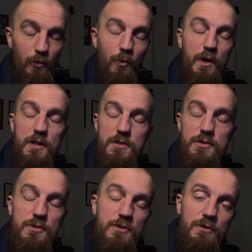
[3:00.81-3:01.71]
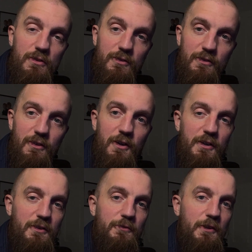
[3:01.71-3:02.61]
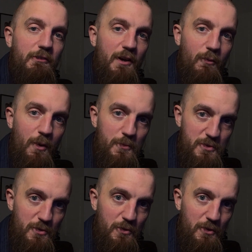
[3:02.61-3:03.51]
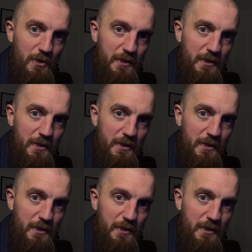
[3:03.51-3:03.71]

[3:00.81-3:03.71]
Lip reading: wish I could figure out what was going on